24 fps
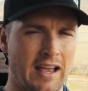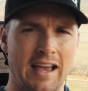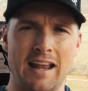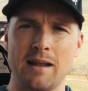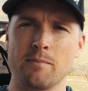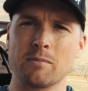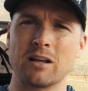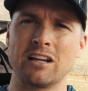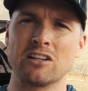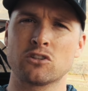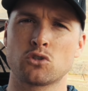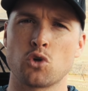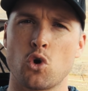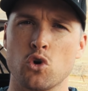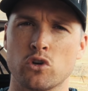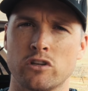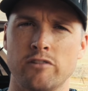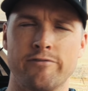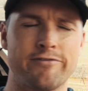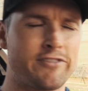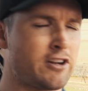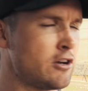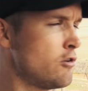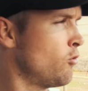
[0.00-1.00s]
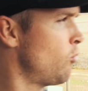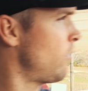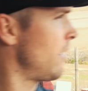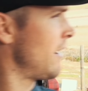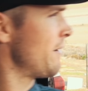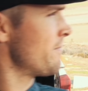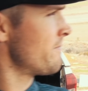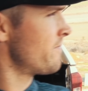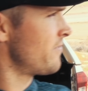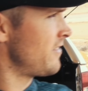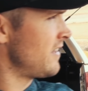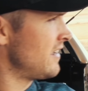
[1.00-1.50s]
and I'm gonna talk you through what
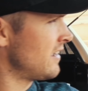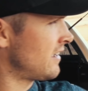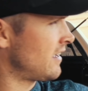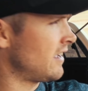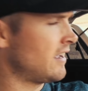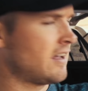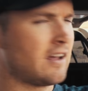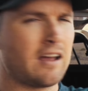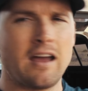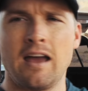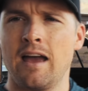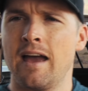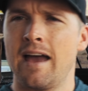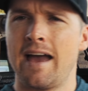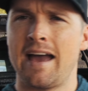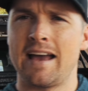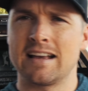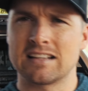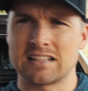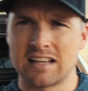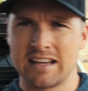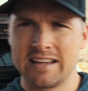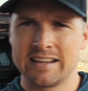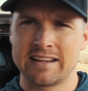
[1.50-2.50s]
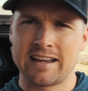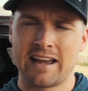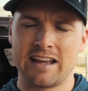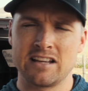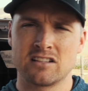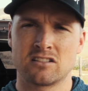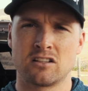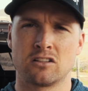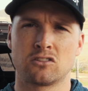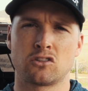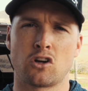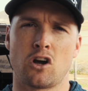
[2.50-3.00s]
I'm thinking as I
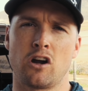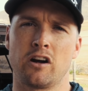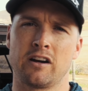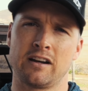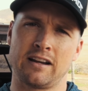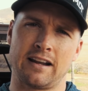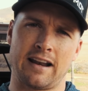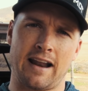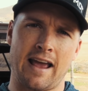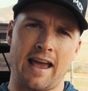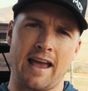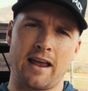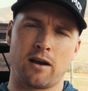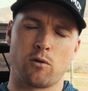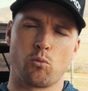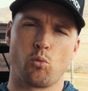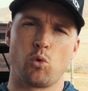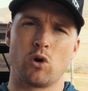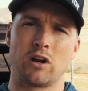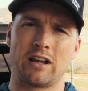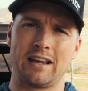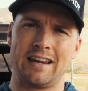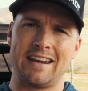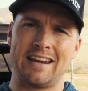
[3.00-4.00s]
engage the target and what